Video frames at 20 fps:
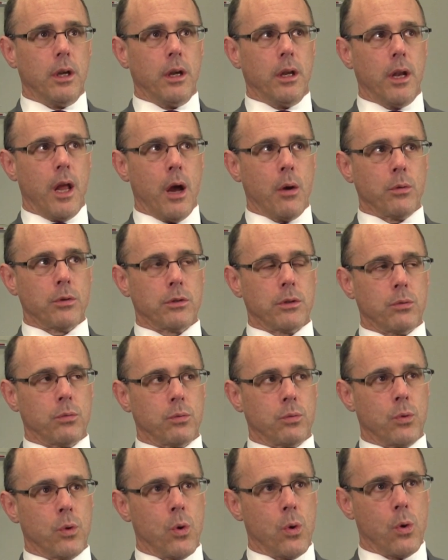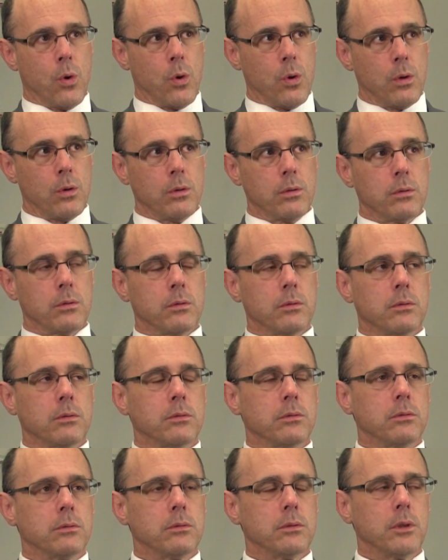and that was a role
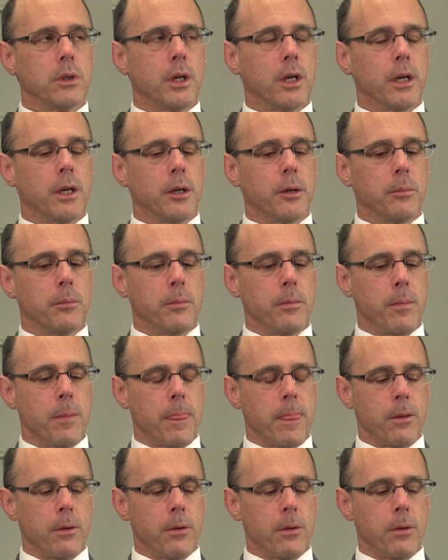um,